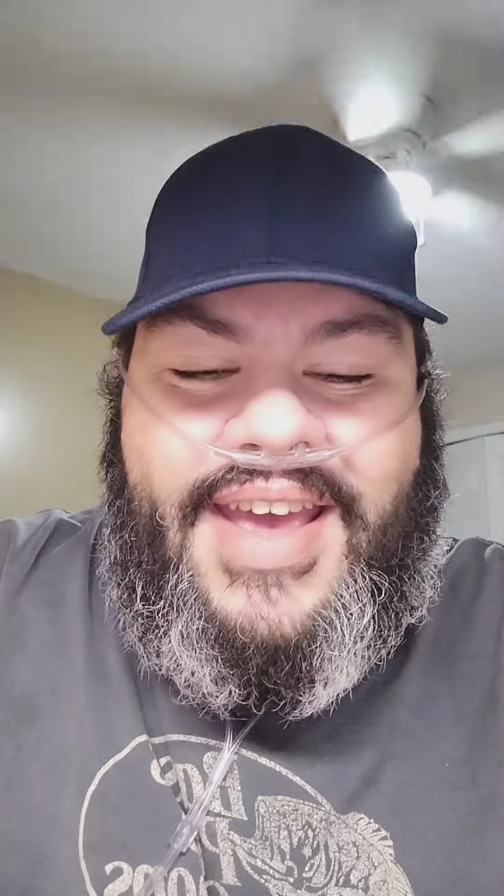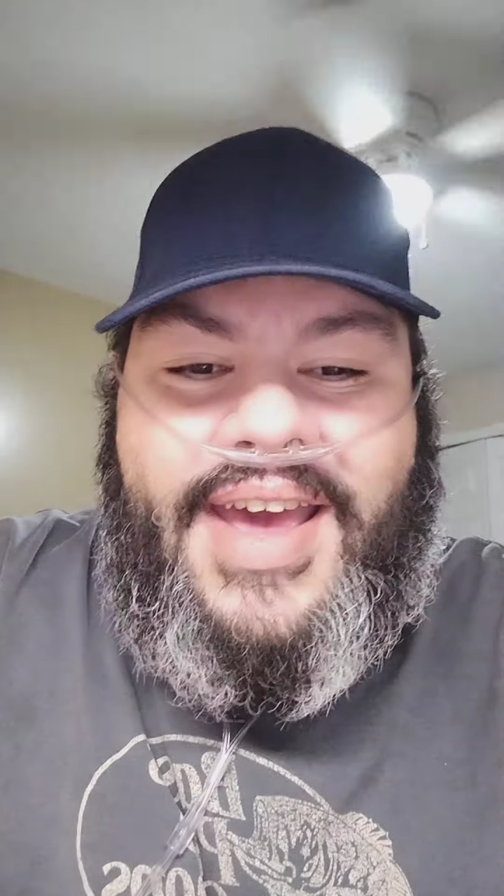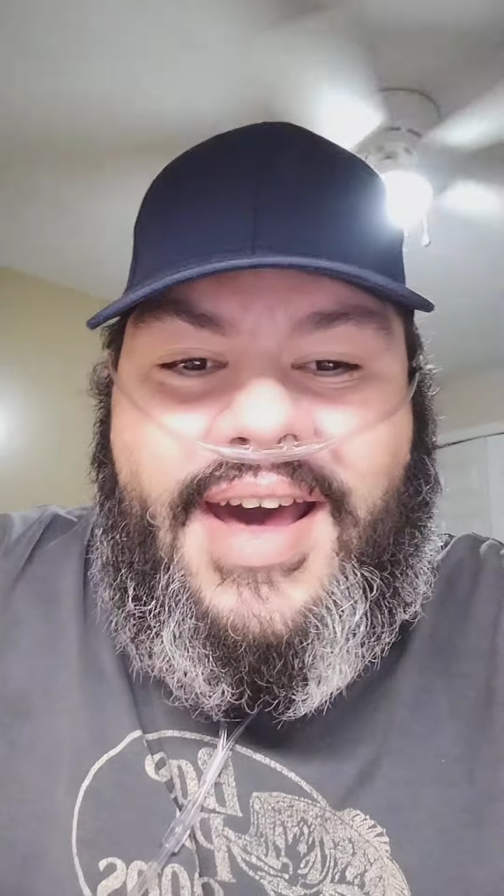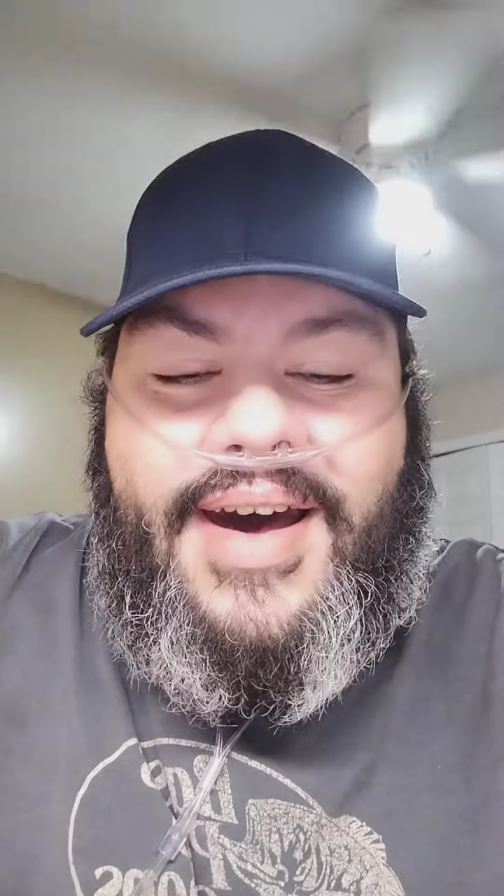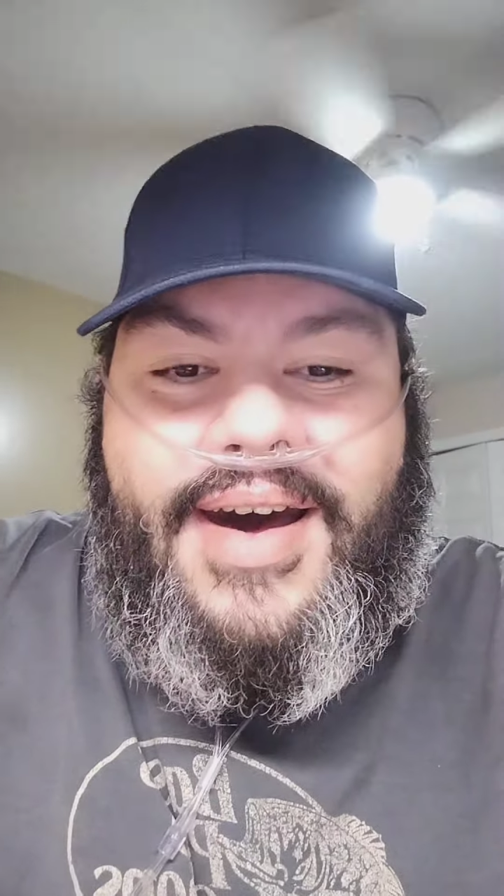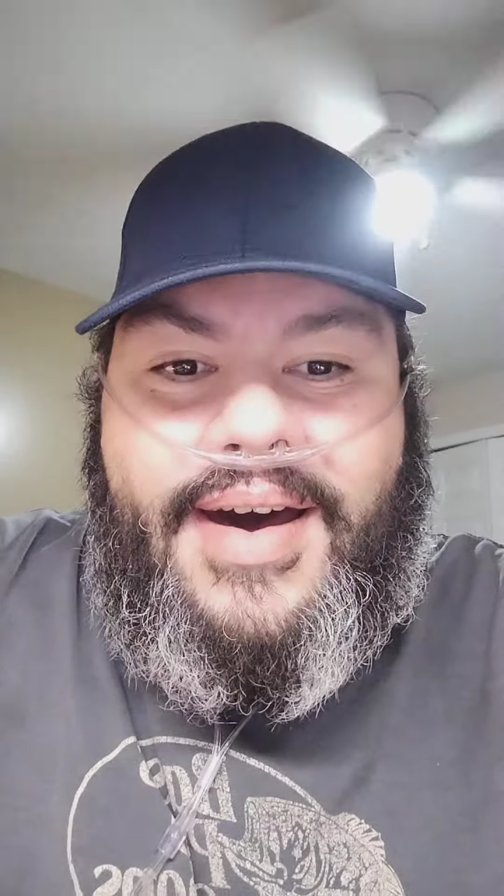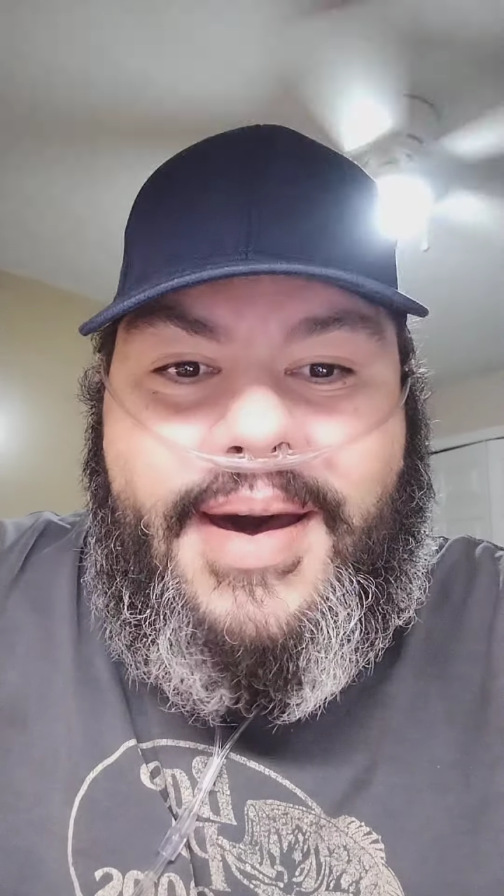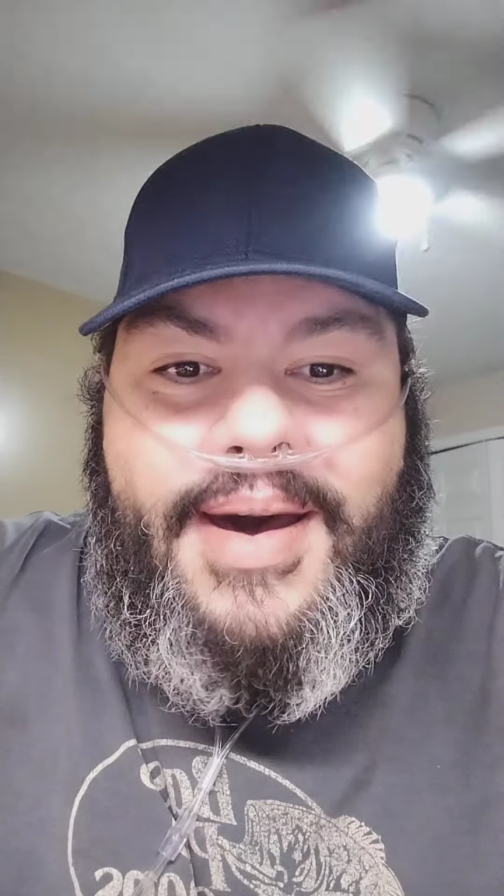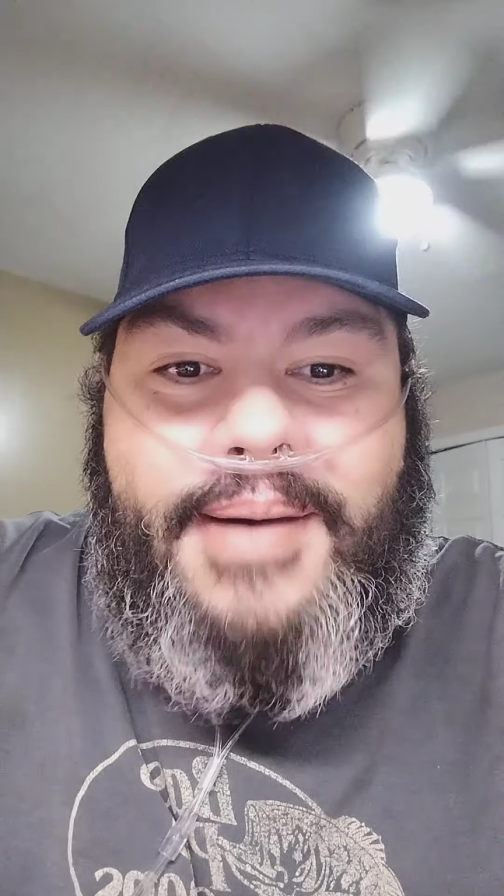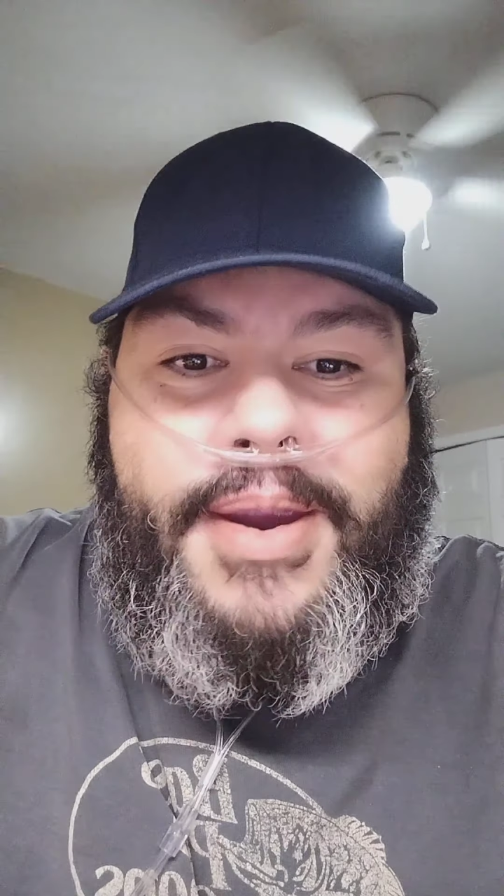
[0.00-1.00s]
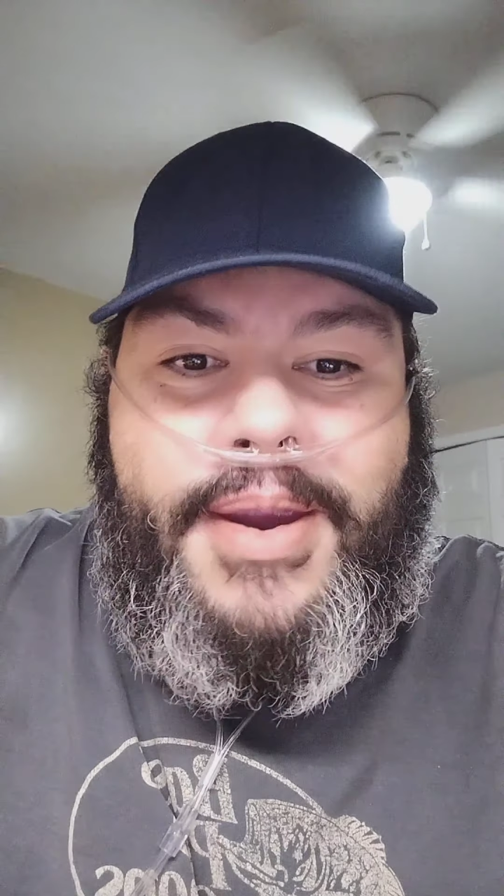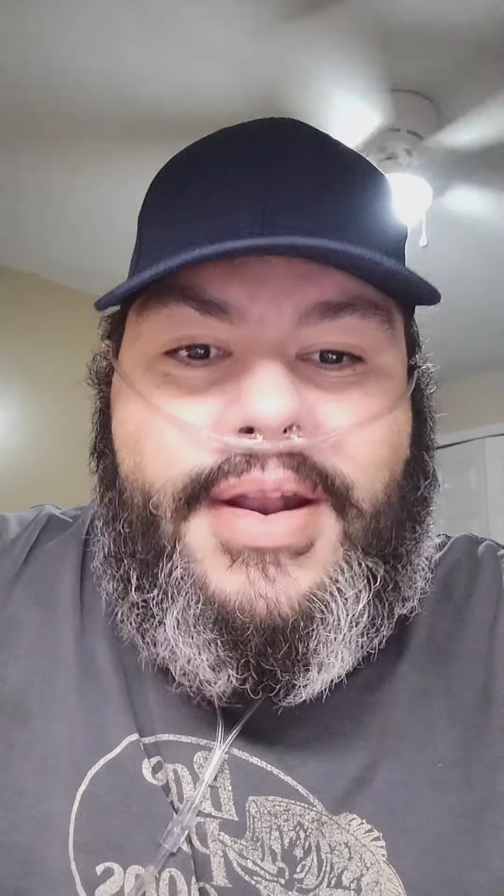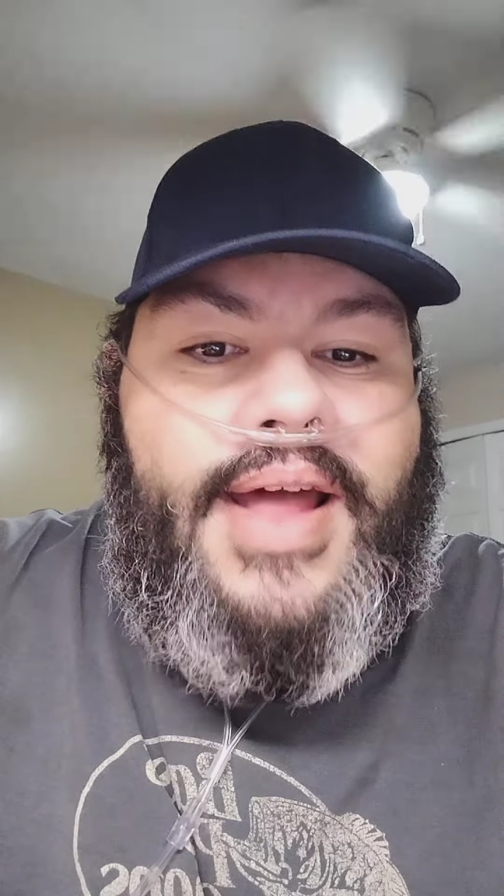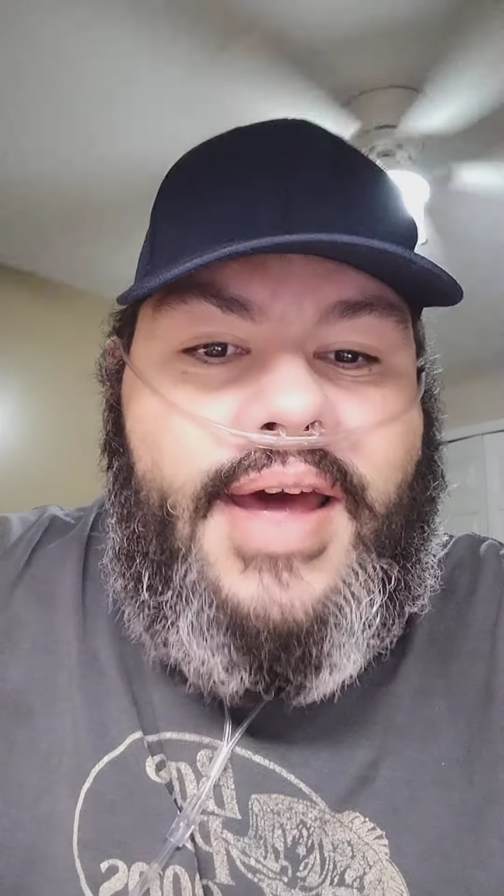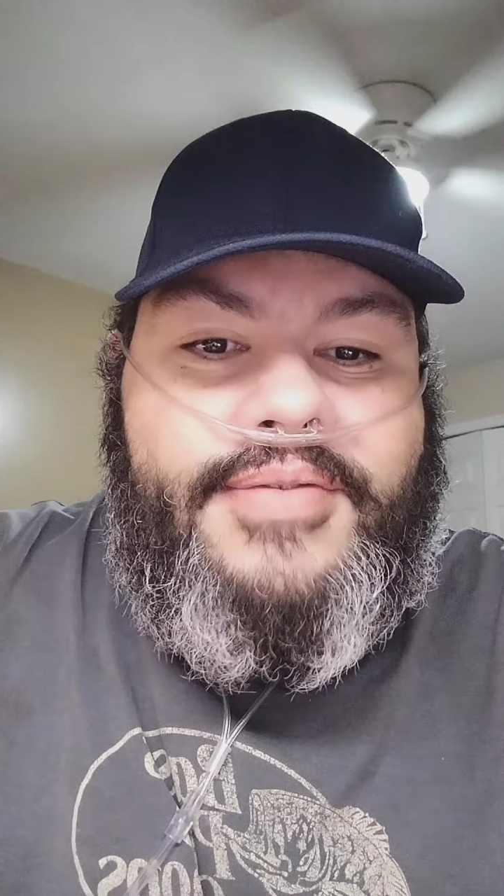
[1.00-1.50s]
Apparently, a
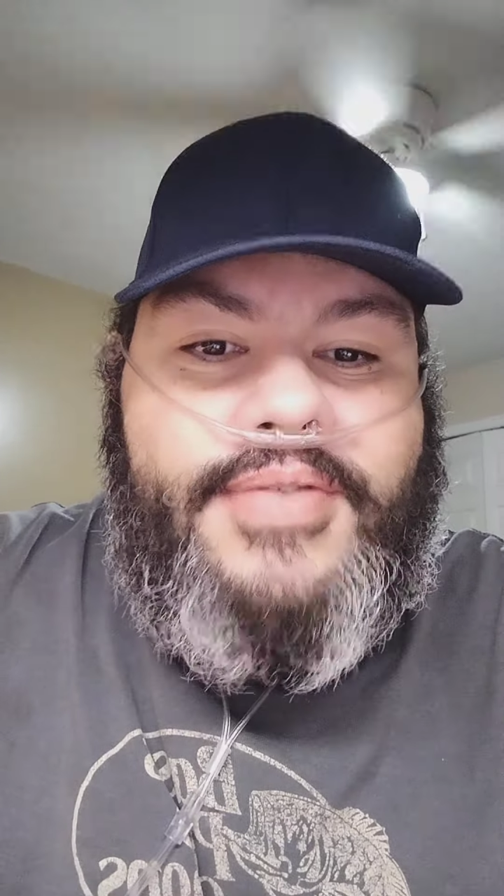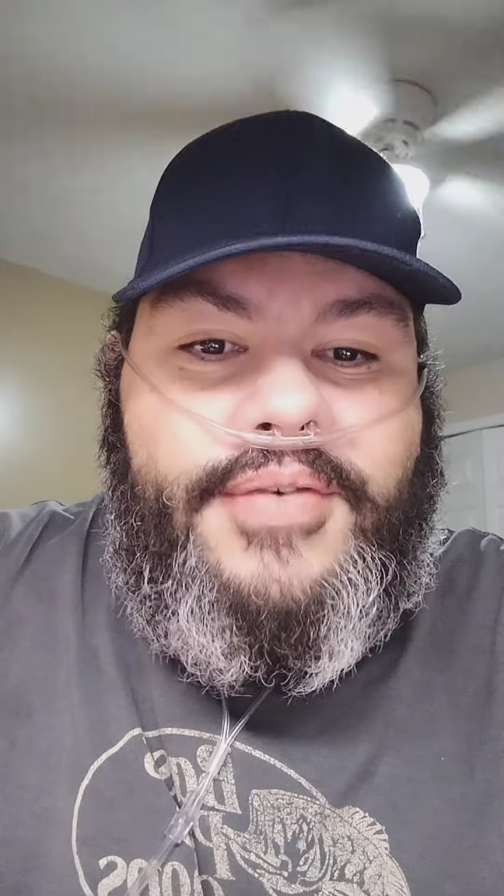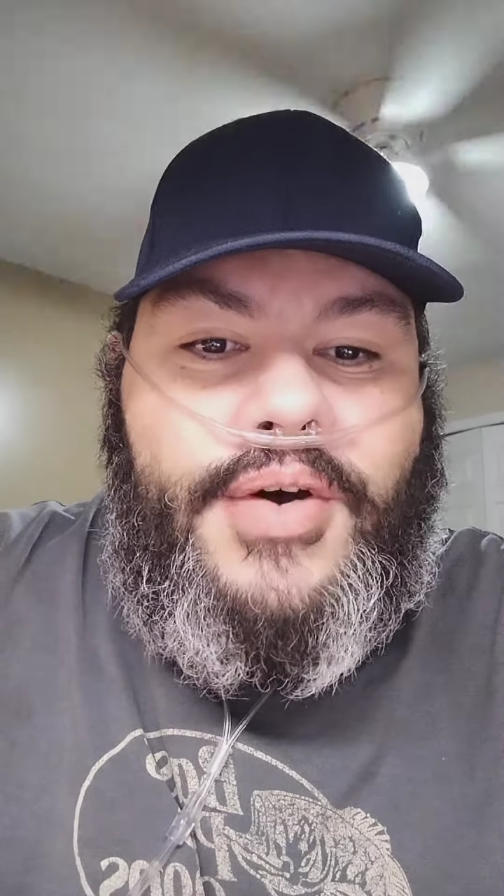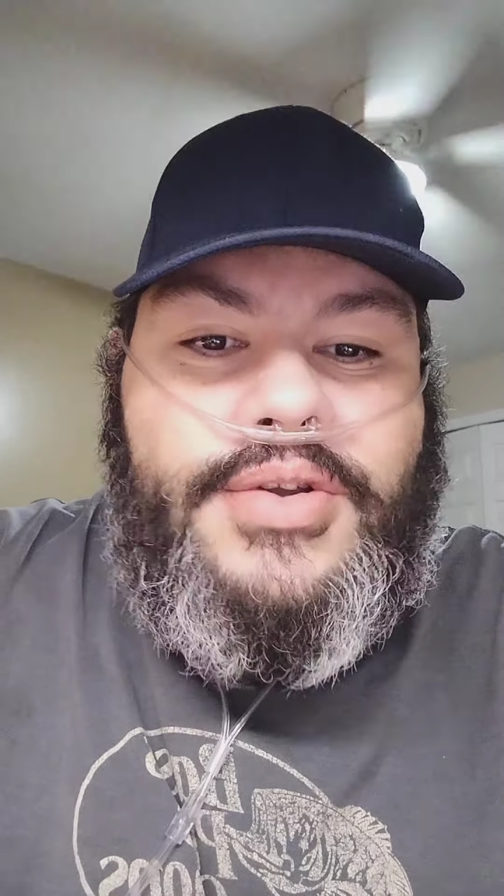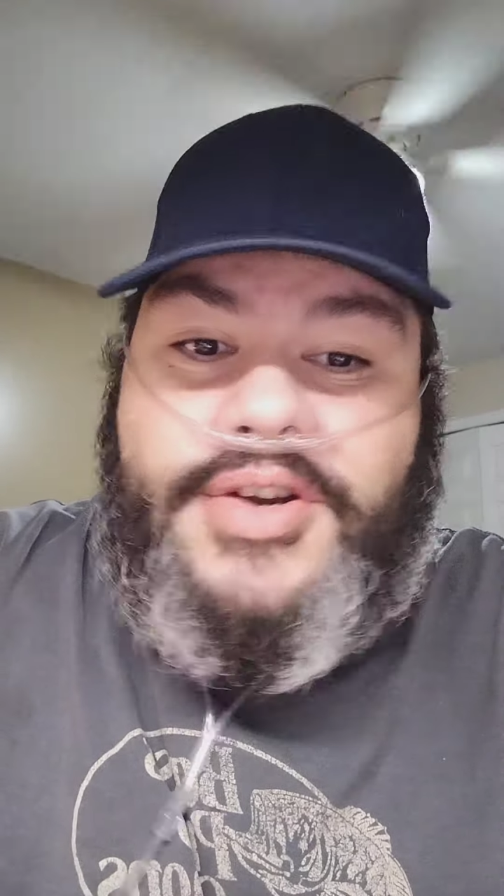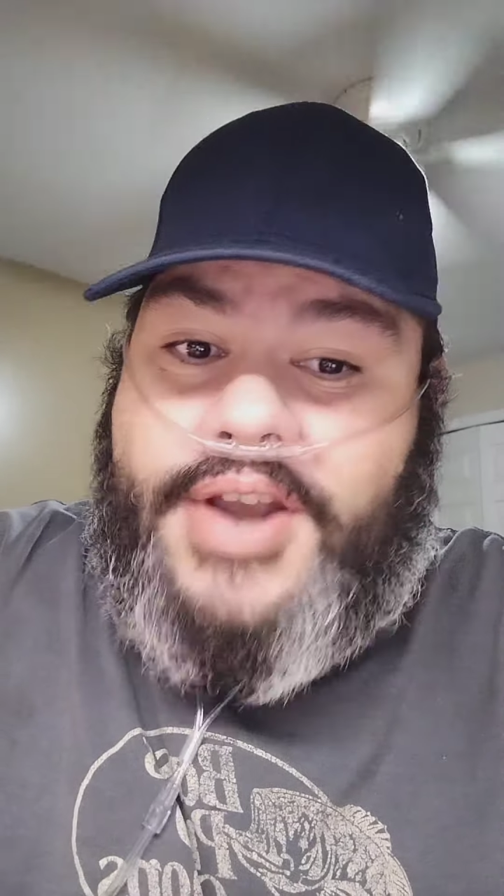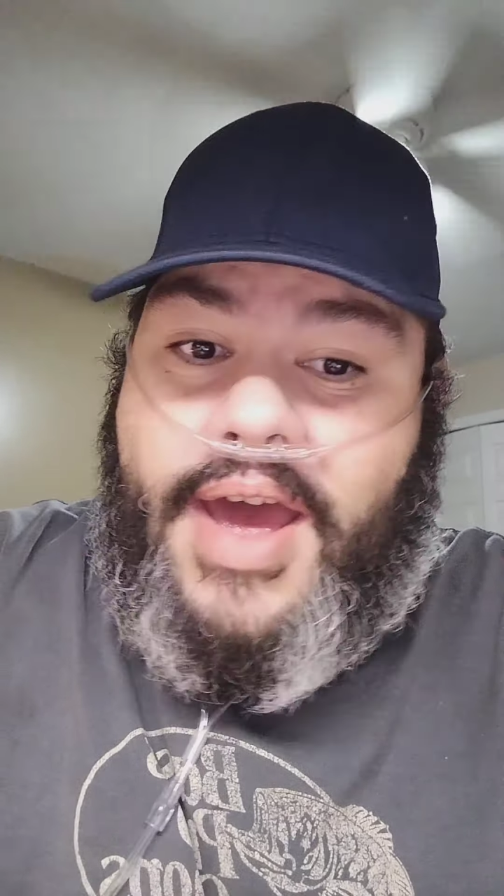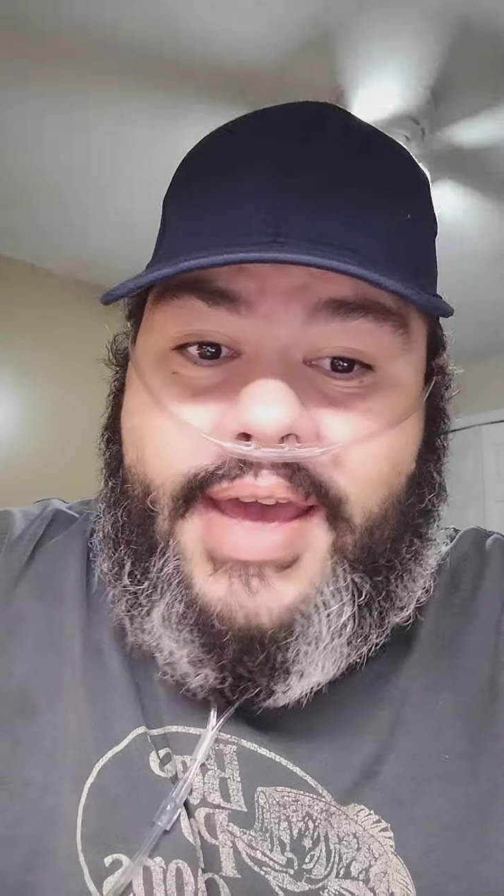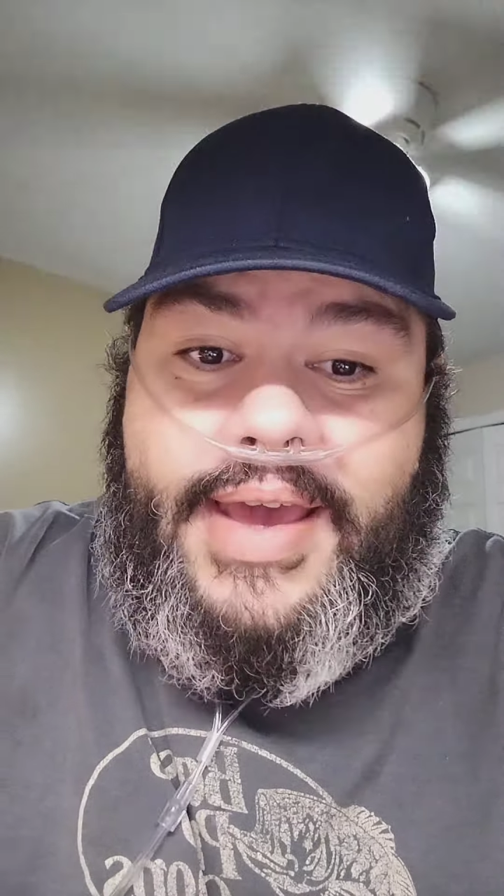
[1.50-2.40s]
lot of the folks are not